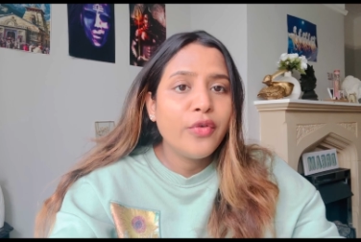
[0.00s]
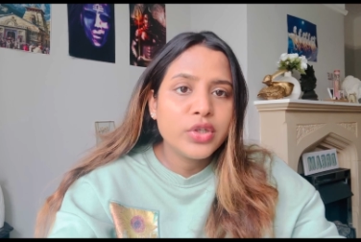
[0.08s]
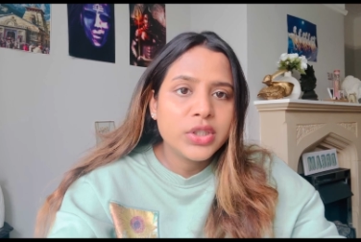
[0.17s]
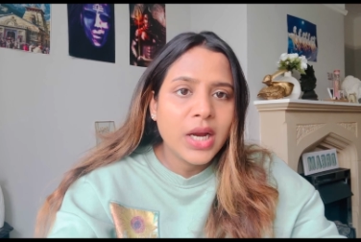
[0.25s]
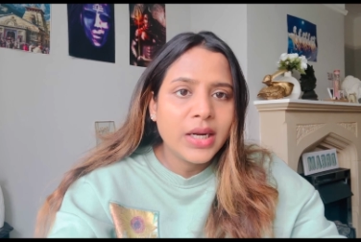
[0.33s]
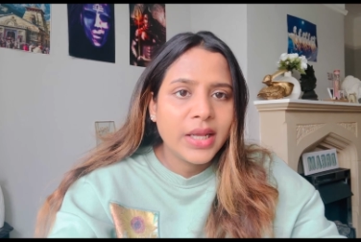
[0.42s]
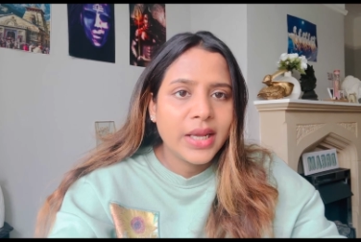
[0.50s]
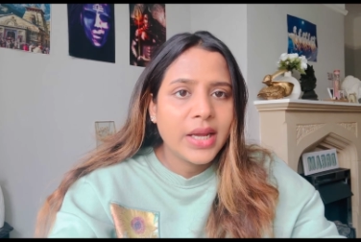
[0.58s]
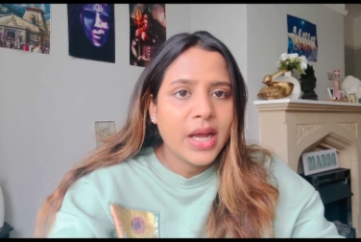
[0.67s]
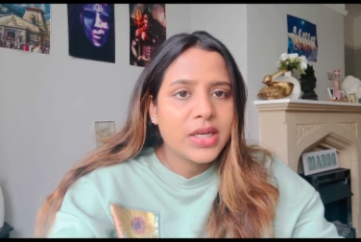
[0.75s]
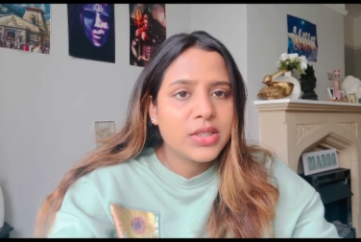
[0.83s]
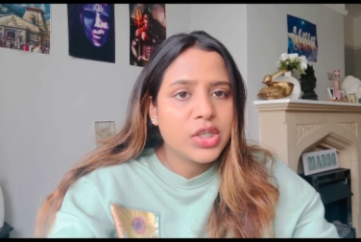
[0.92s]
starting,
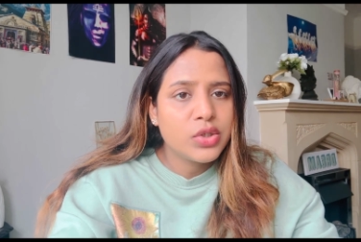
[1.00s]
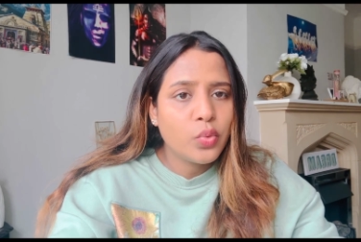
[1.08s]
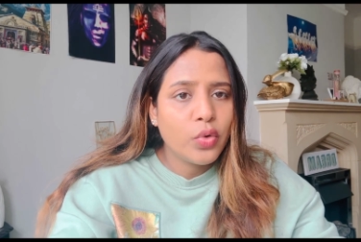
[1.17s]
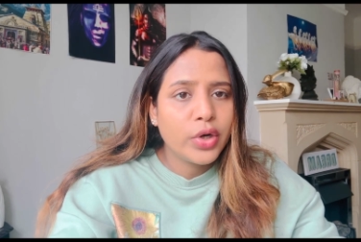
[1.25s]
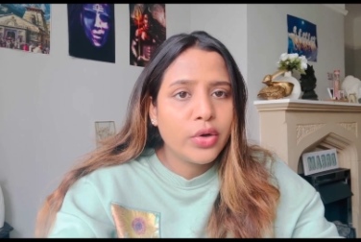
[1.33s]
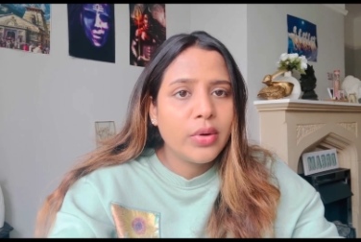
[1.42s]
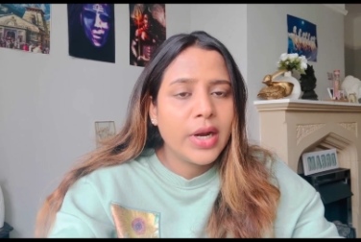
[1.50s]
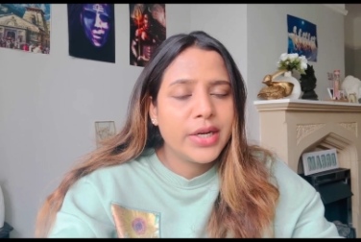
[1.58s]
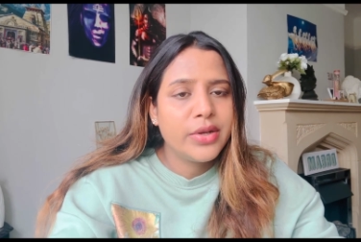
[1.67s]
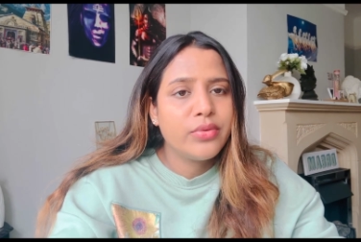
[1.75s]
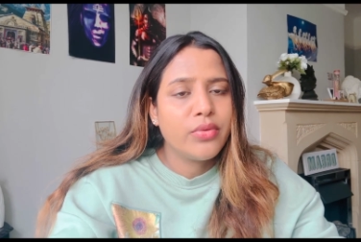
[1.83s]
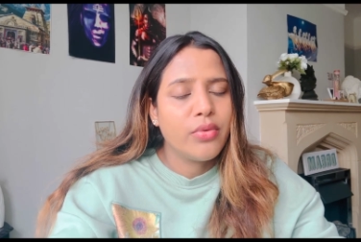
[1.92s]
I just want to
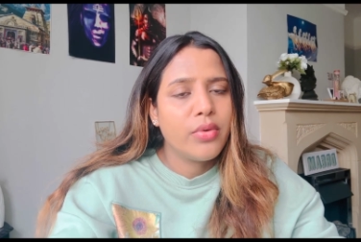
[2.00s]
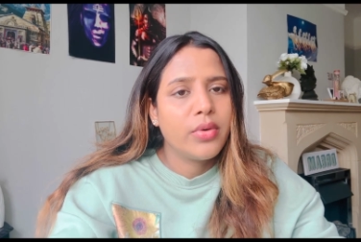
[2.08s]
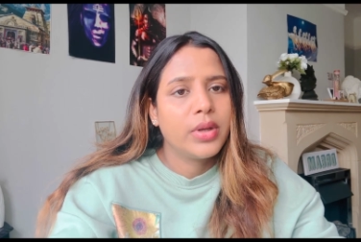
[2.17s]
let you know